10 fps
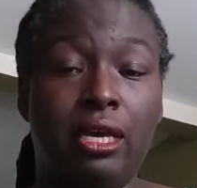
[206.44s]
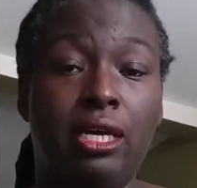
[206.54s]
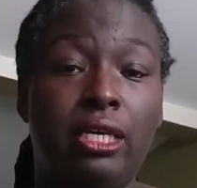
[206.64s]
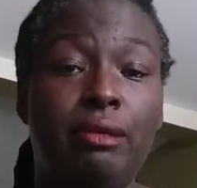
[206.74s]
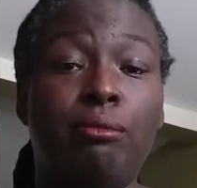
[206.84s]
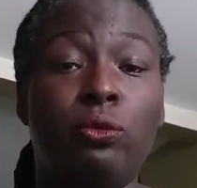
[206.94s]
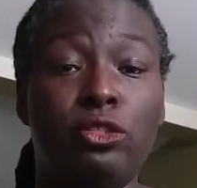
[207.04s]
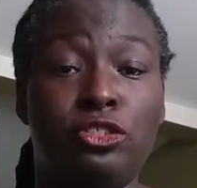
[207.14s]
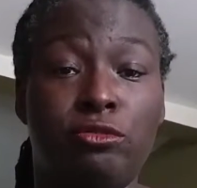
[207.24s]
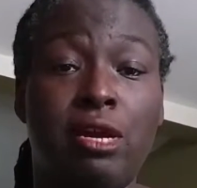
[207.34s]
Honey
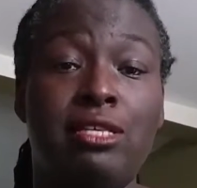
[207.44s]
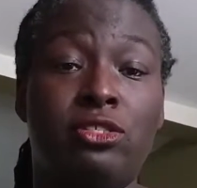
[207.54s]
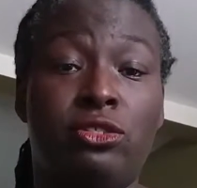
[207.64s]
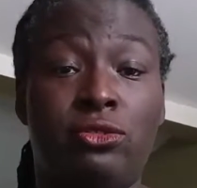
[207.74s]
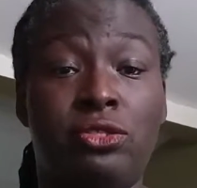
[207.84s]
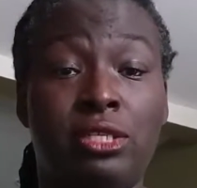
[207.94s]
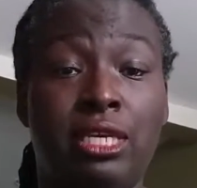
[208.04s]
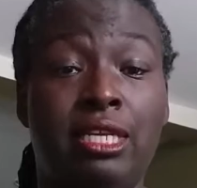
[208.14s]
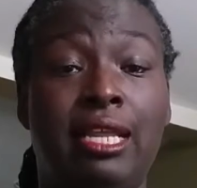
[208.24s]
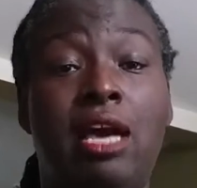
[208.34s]
moisturizes your
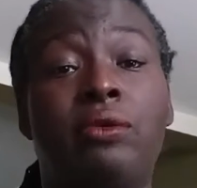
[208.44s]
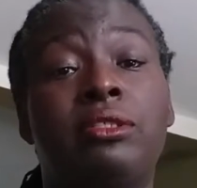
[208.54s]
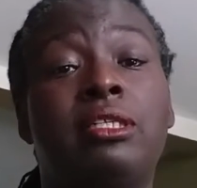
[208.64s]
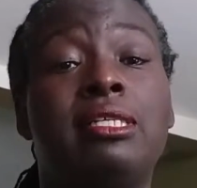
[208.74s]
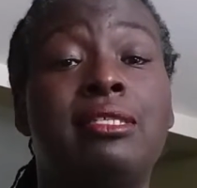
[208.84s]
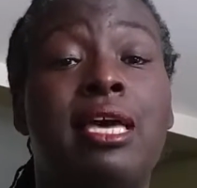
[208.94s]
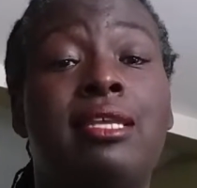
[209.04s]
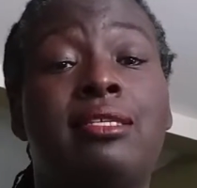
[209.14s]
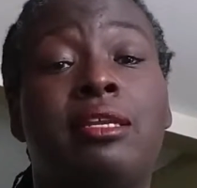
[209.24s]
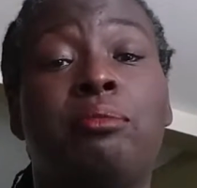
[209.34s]
skin, and how it does that
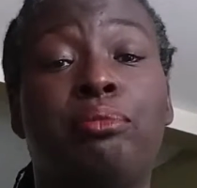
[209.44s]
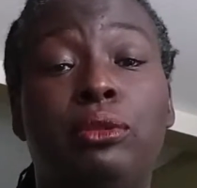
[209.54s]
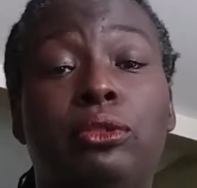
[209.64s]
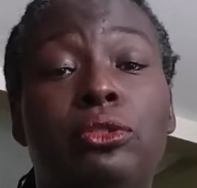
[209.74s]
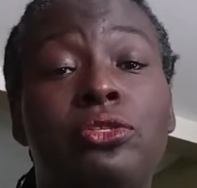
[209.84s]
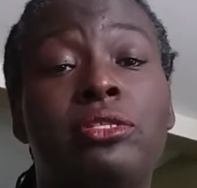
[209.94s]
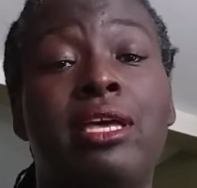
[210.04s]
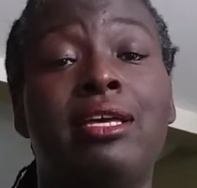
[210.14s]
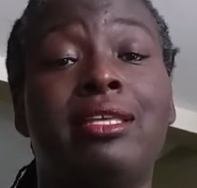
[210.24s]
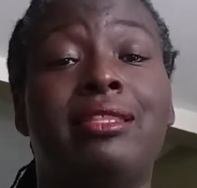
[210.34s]
is that it pulls
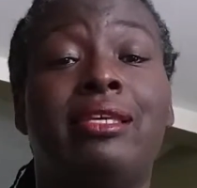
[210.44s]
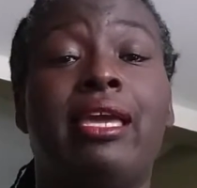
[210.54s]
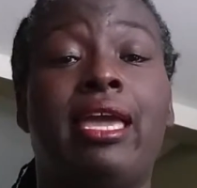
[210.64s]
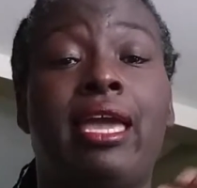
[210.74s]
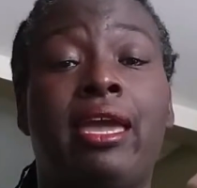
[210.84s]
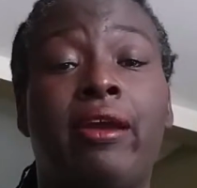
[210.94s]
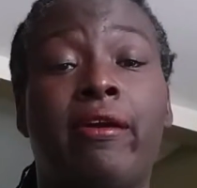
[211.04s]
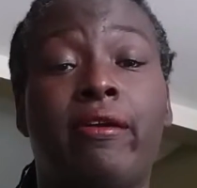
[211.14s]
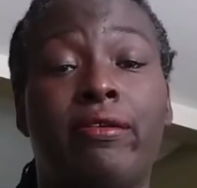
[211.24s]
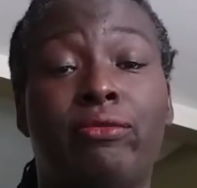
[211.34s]
the
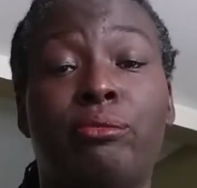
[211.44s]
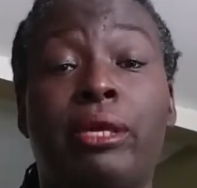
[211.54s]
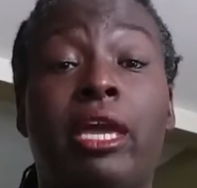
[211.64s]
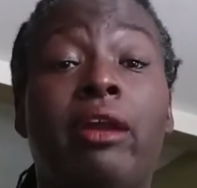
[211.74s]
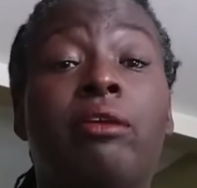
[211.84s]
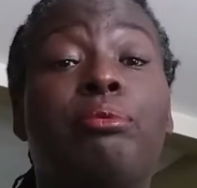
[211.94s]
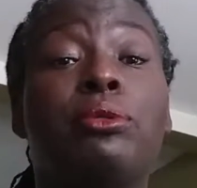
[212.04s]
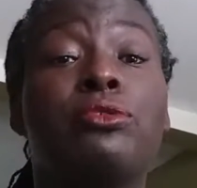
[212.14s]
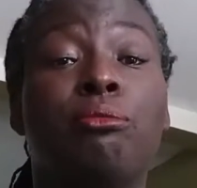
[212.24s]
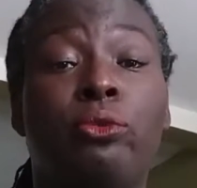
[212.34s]
air from the air. It
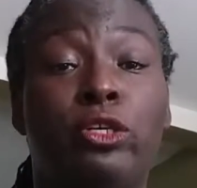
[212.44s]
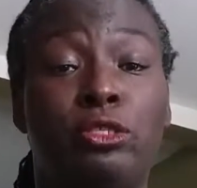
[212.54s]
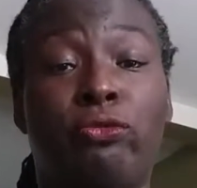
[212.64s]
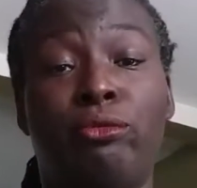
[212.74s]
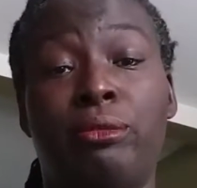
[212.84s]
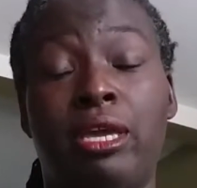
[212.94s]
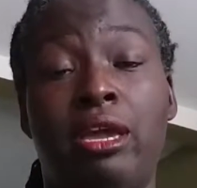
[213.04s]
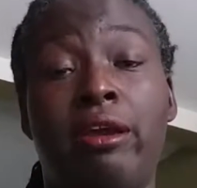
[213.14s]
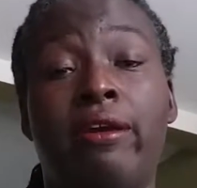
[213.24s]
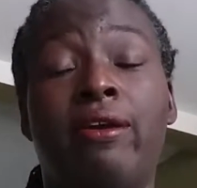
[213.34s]
pulls the moisture from the
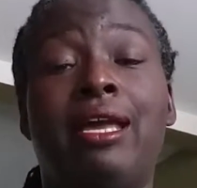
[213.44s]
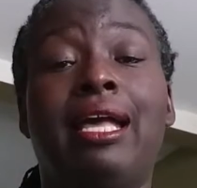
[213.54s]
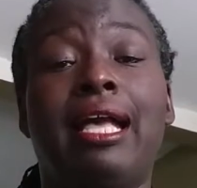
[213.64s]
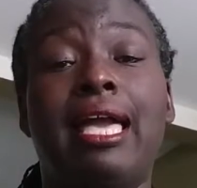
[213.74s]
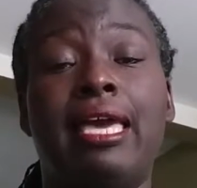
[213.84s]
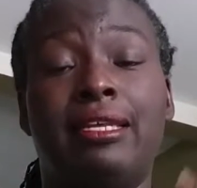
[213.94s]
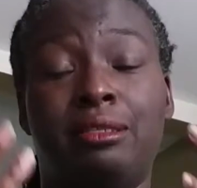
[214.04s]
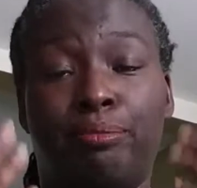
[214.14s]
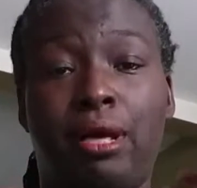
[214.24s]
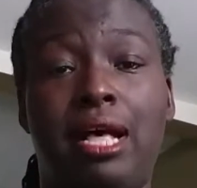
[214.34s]
air, and it
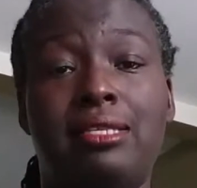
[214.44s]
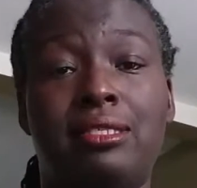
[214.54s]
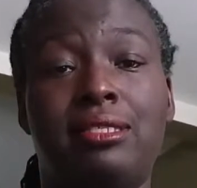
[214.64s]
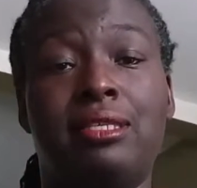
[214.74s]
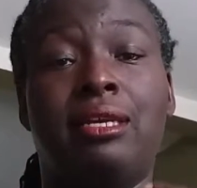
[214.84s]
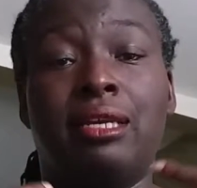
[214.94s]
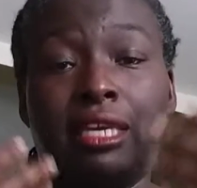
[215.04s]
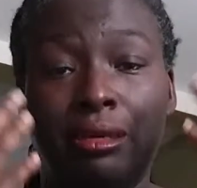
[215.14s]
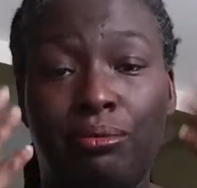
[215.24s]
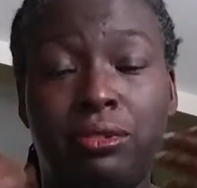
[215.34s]
deposits it and
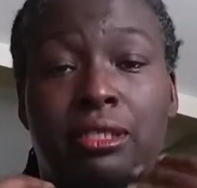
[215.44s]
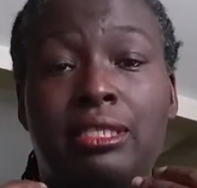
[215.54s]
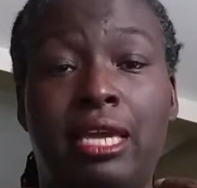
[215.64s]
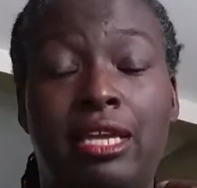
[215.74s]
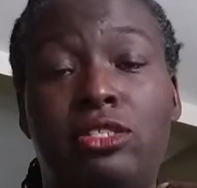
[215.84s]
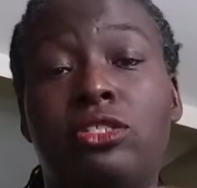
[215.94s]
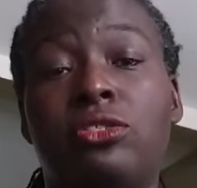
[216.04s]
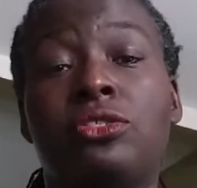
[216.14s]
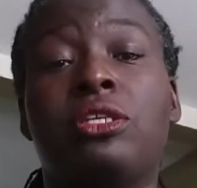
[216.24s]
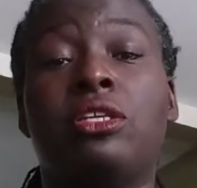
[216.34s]
keeps it attached to
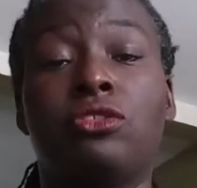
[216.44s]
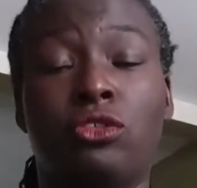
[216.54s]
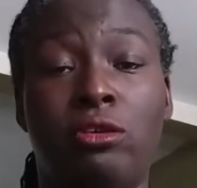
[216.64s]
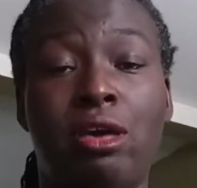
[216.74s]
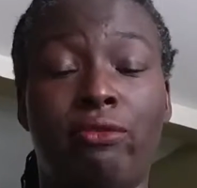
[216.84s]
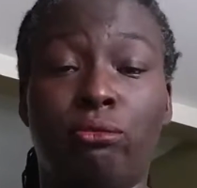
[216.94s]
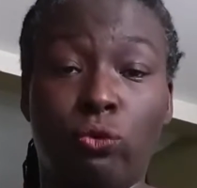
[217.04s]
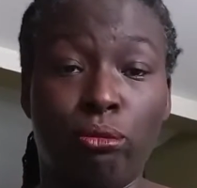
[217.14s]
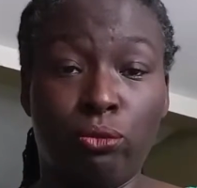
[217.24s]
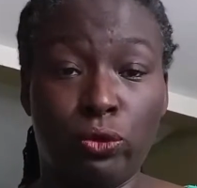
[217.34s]
your skin, so you have a
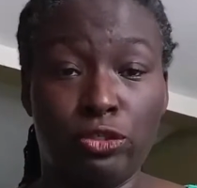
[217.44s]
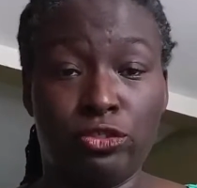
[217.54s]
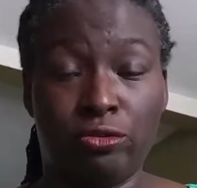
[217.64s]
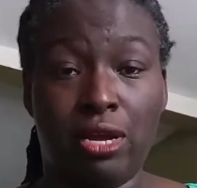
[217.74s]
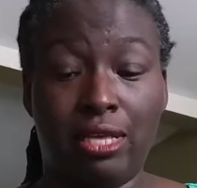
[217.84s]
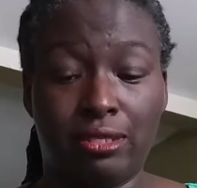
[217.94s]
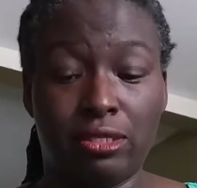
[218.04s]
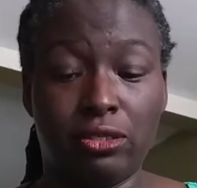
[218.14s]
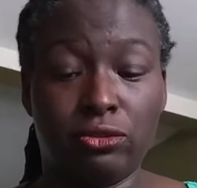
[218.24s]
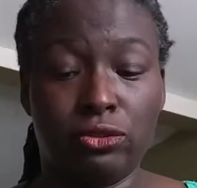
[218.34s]
more moisturized
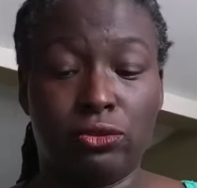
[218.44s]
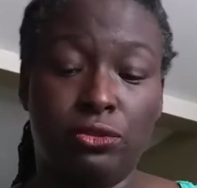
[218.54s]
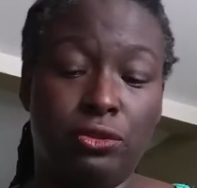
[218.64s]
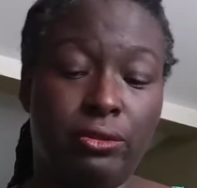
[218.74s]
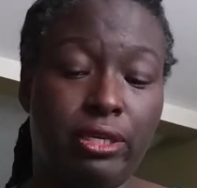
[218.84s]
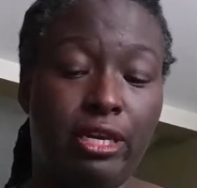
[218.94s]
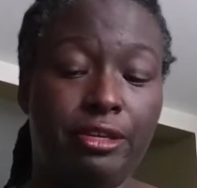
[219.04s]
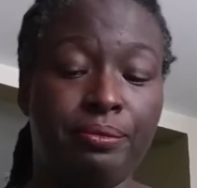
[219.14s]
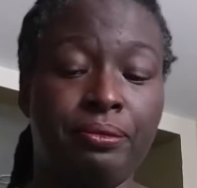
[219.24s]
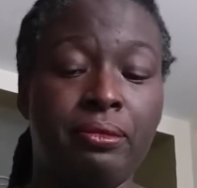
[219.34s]
look to you. Okay.